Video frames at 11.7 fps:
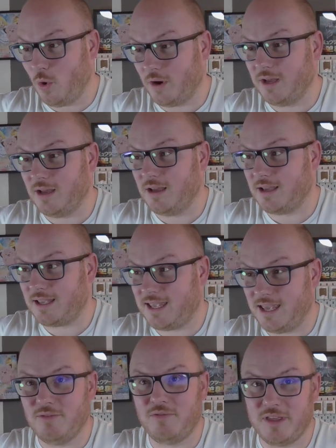to
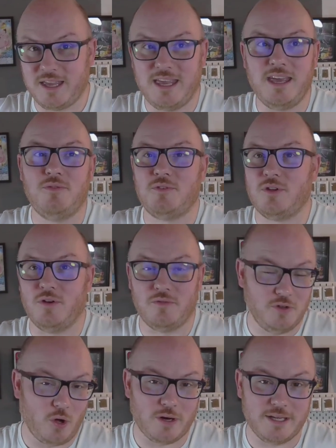give the gift of
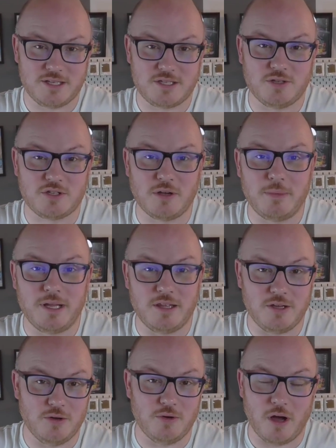knowledge to somebody that
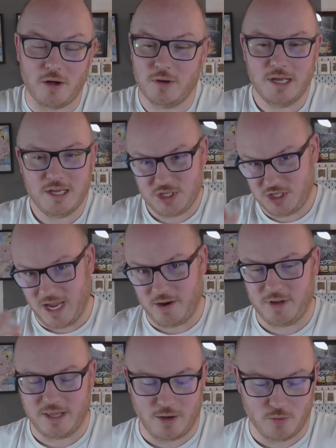you know, share
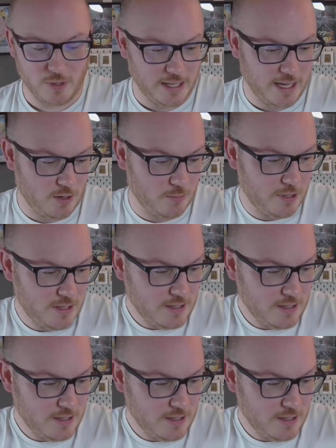it. That will really help.